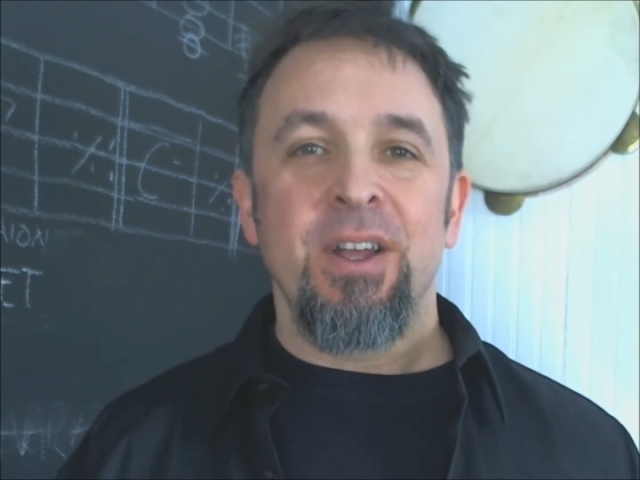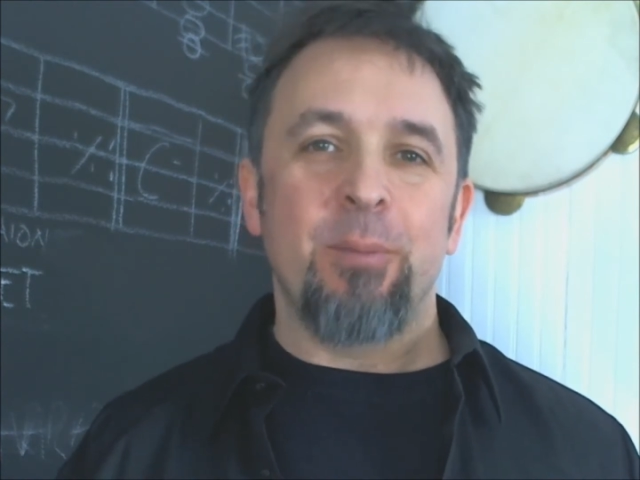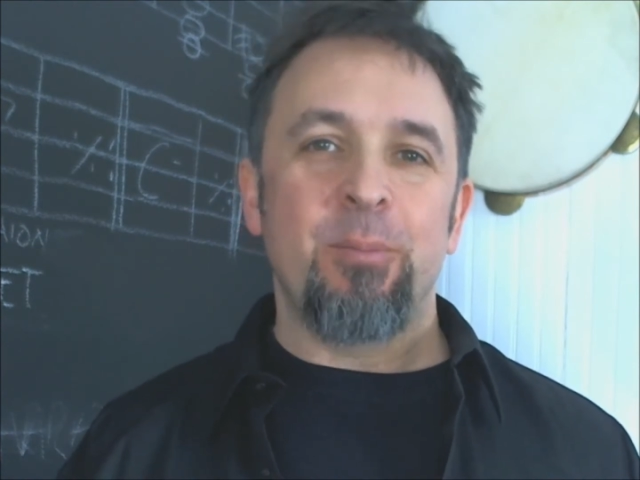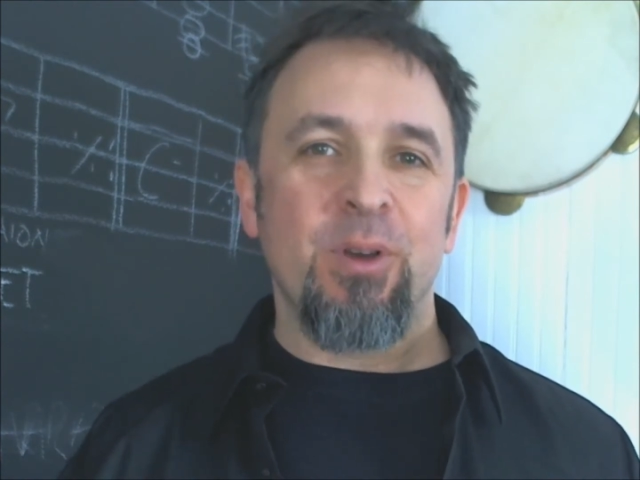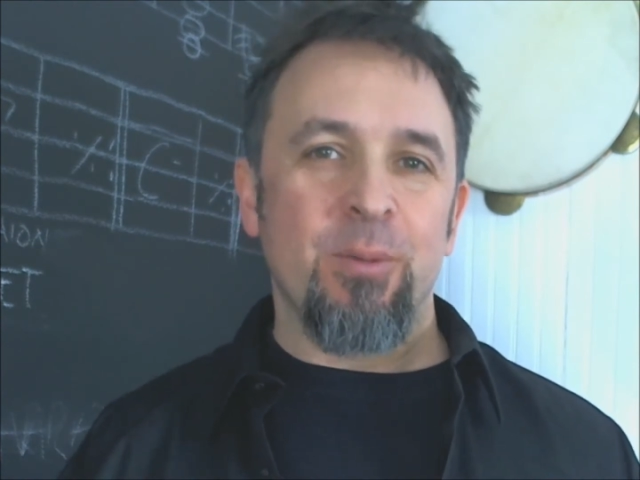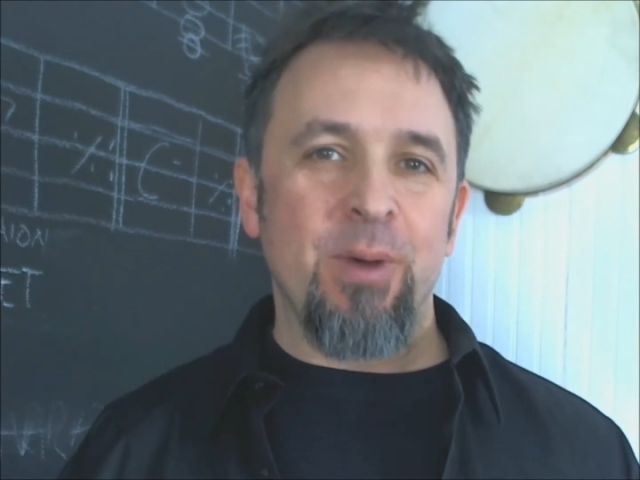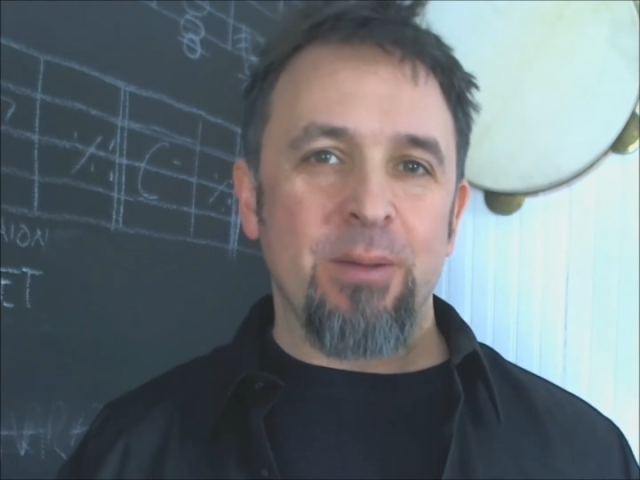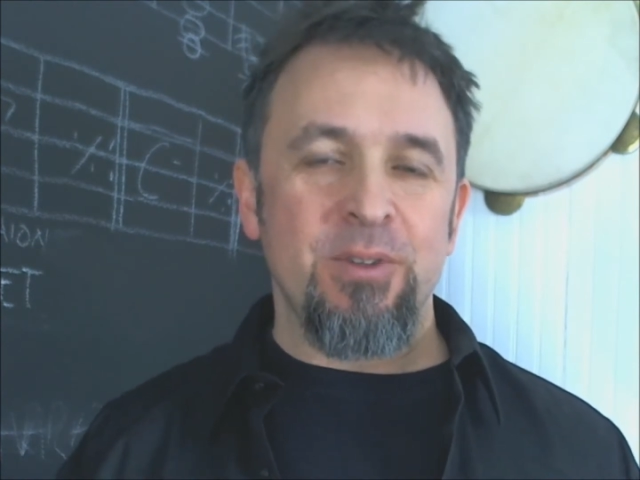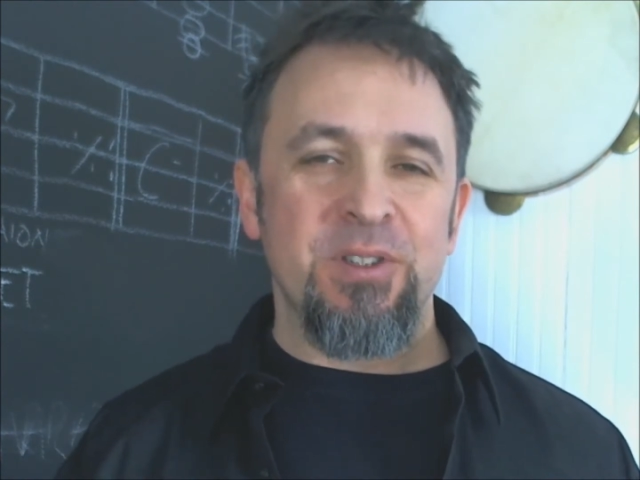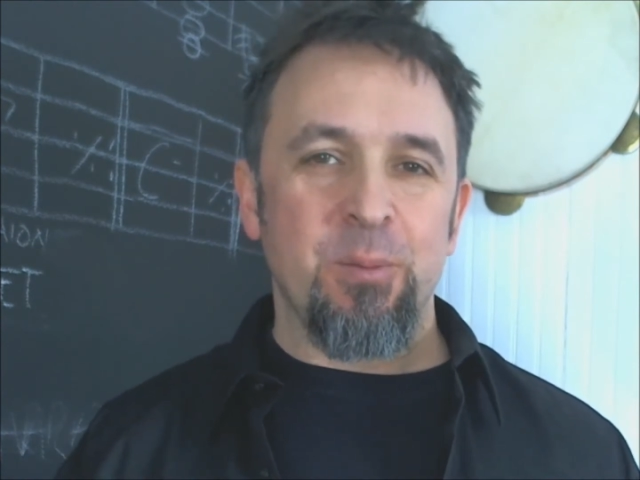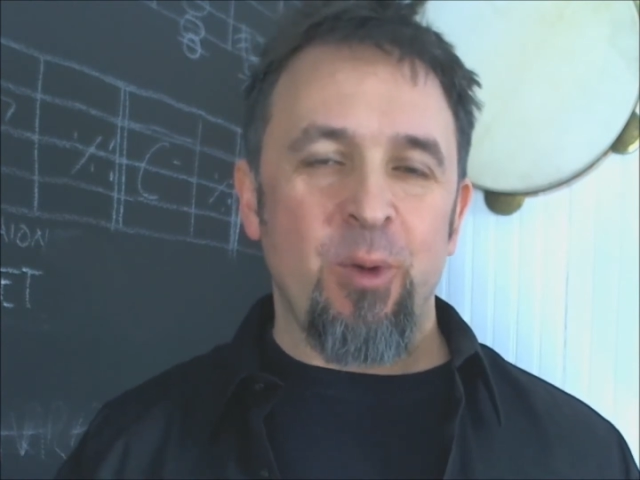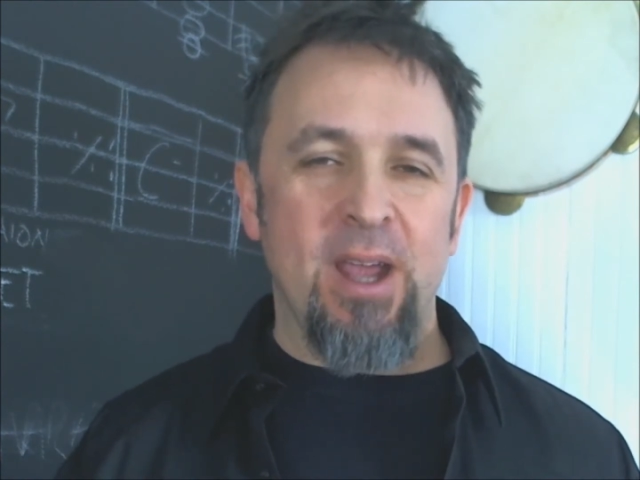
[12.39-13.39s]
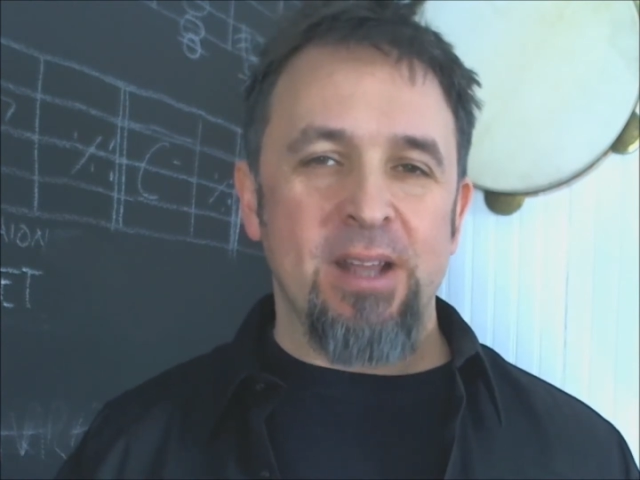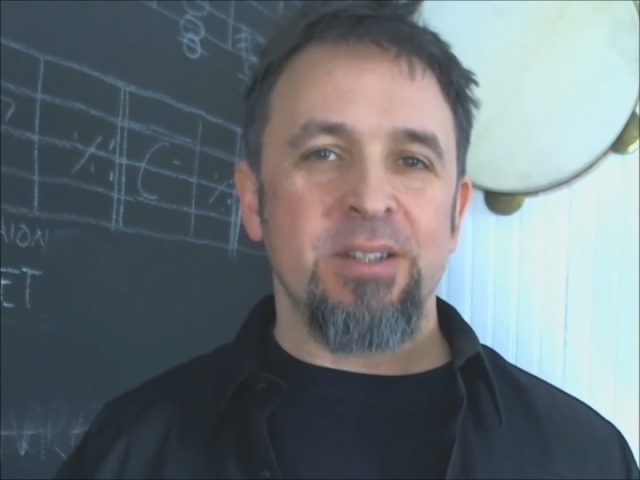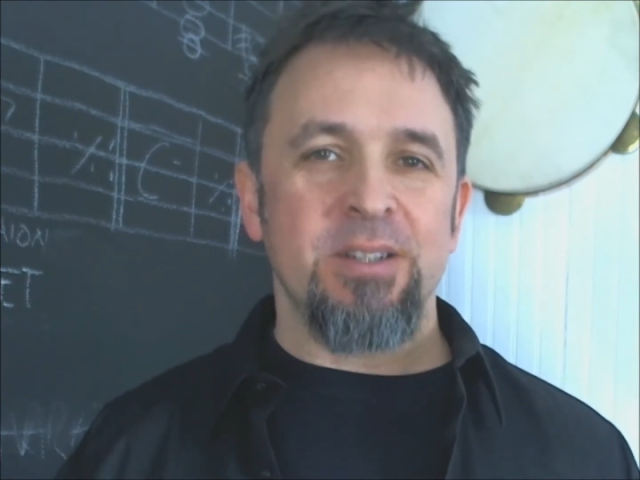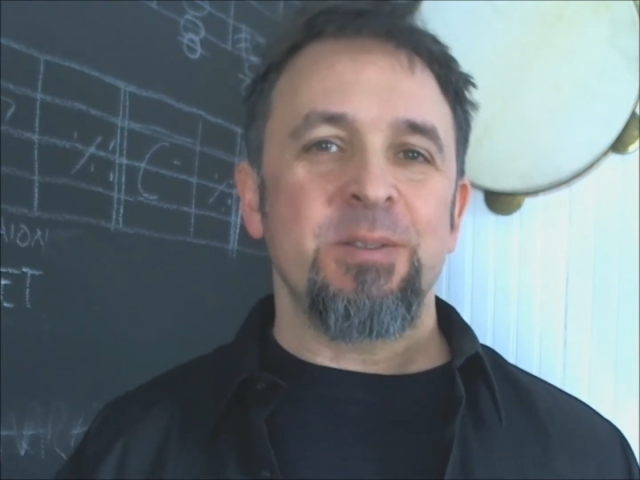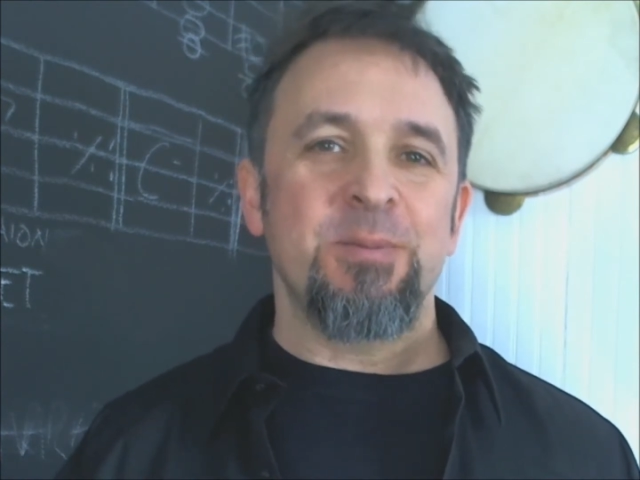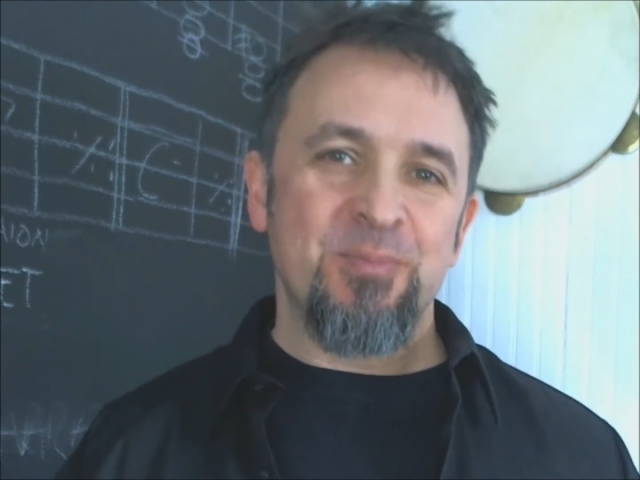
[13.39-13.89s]
a book about music
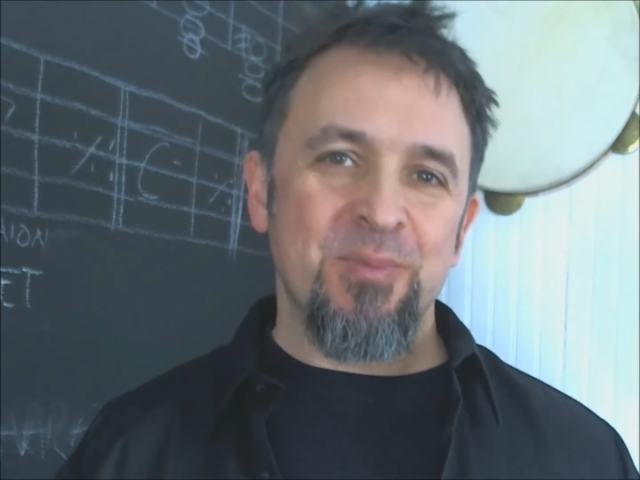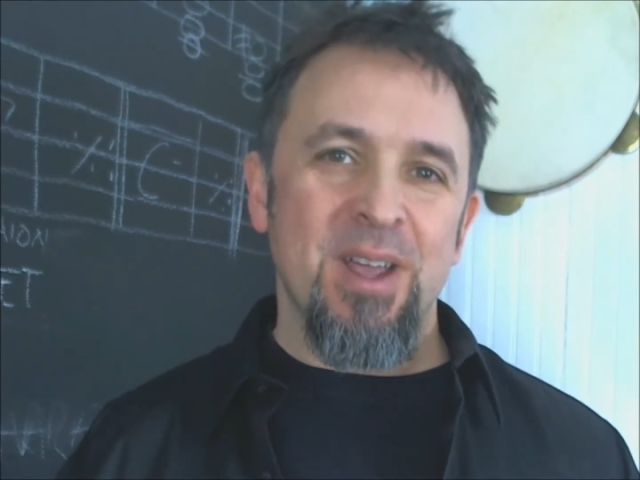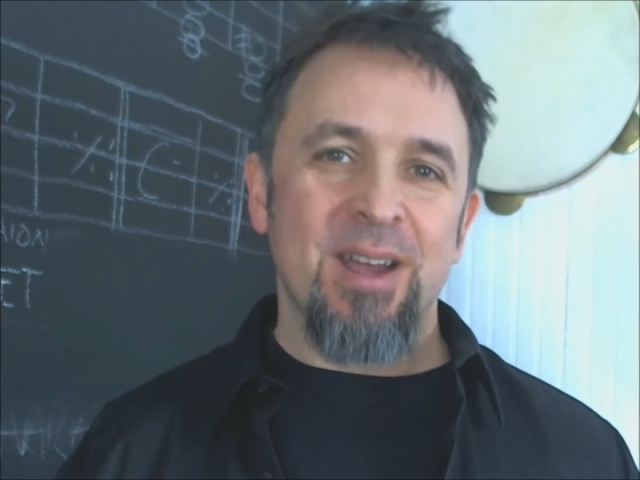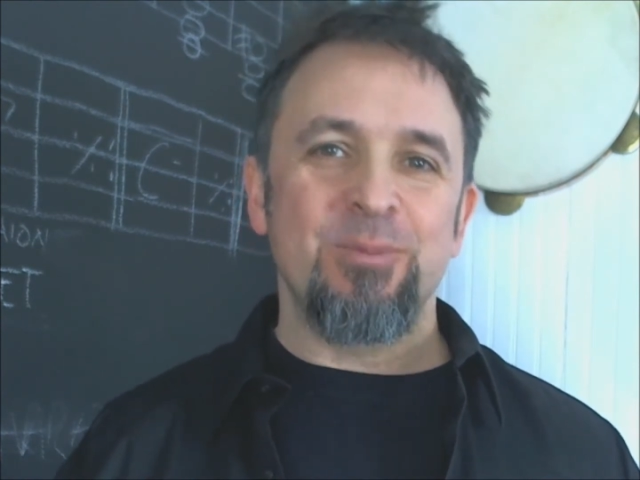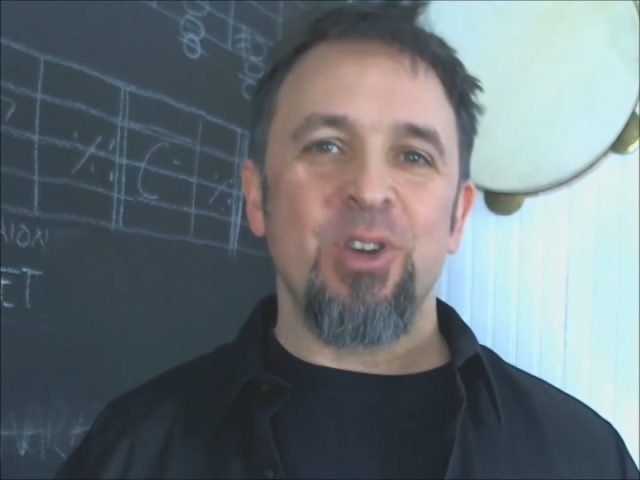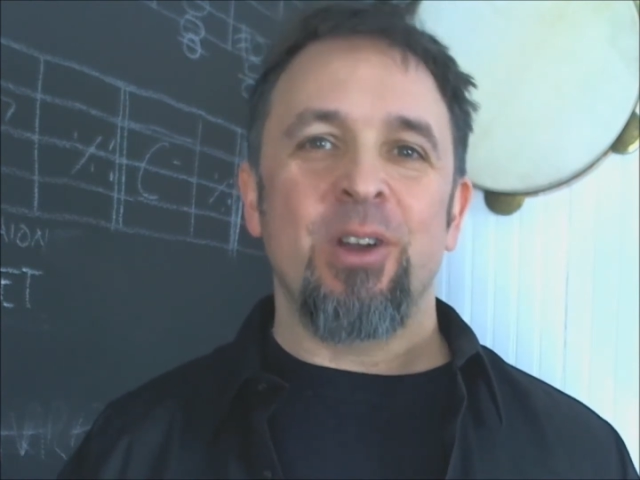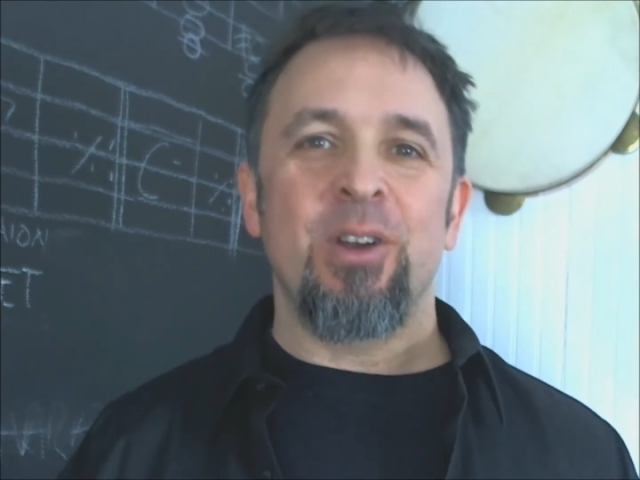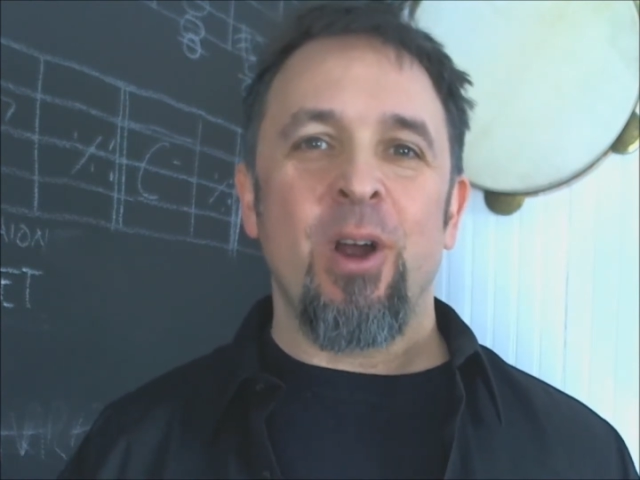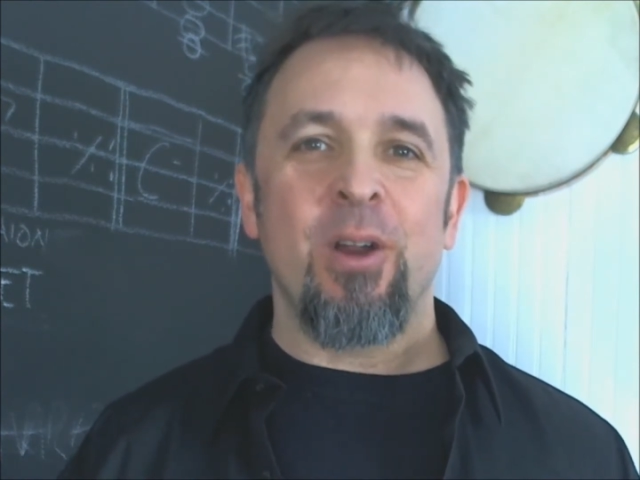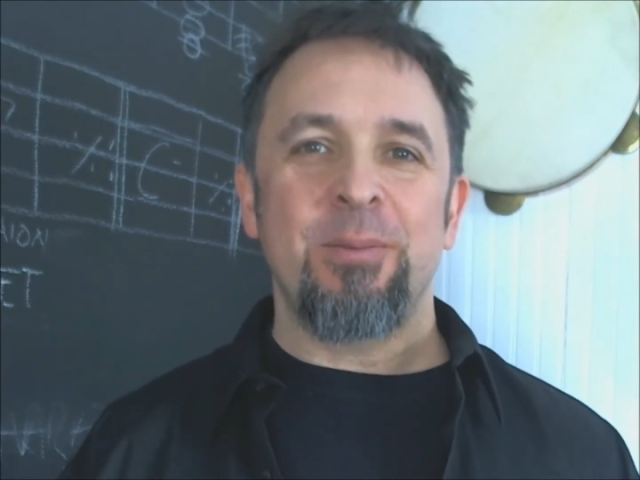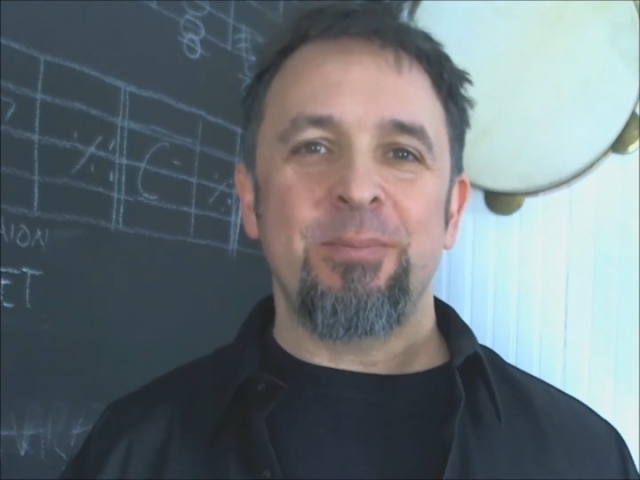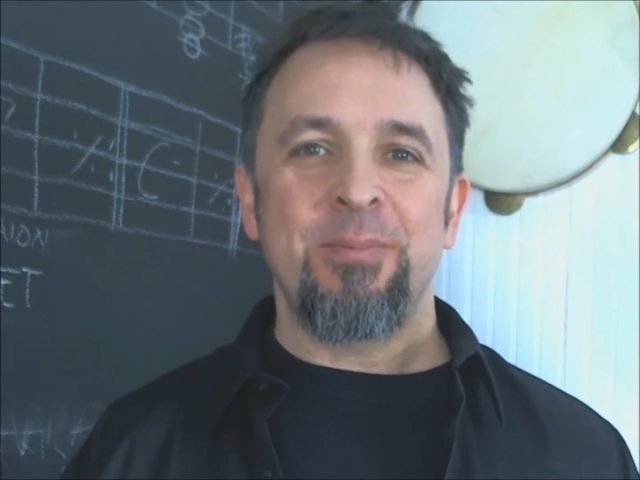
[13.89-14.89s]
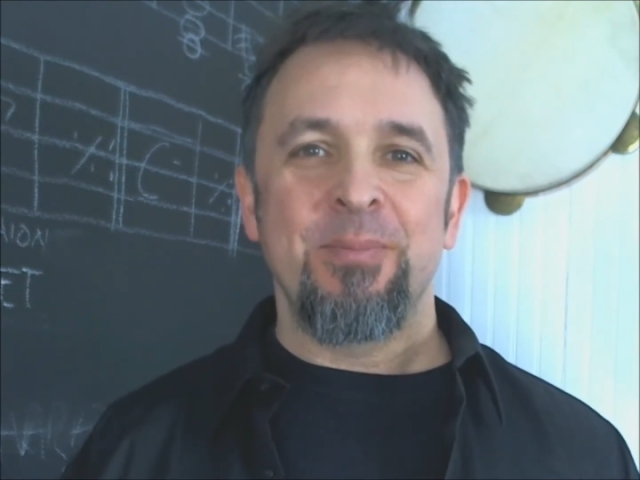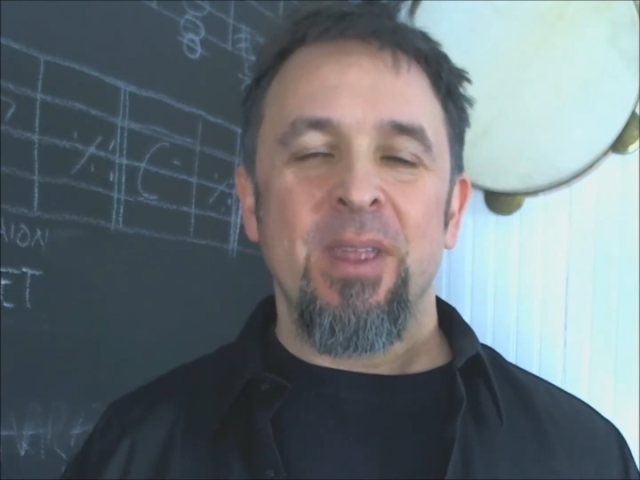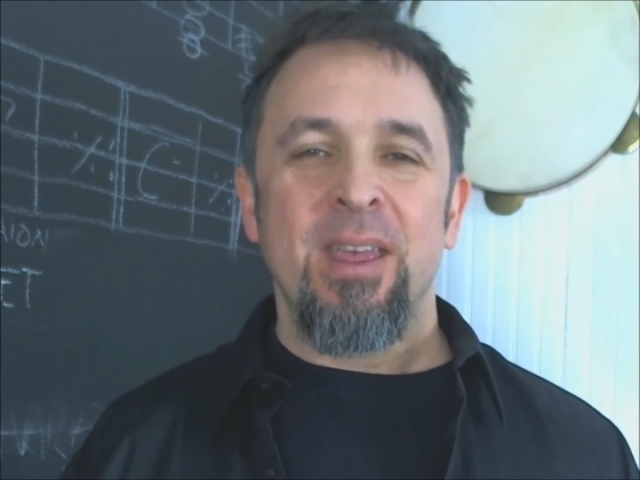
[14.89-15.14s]
practice. I'm Jon Harnum.